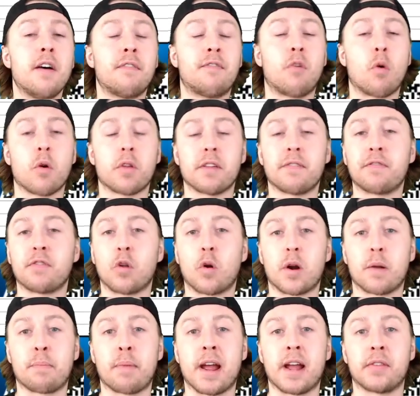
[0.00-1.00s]
for the
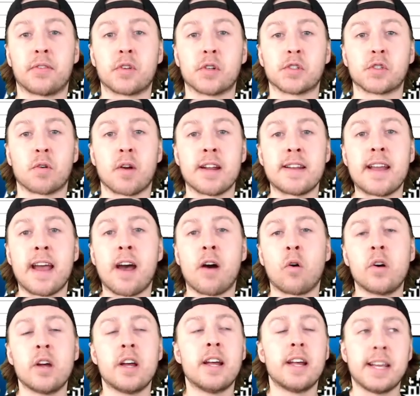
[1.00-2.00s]
Florida Panthers right
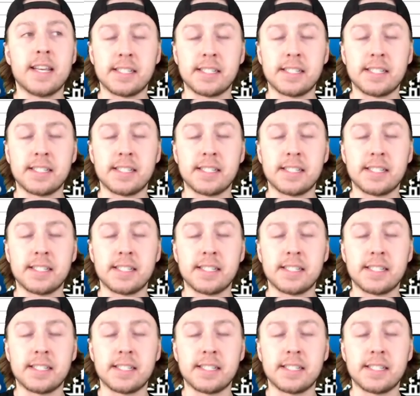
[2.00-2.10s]
now.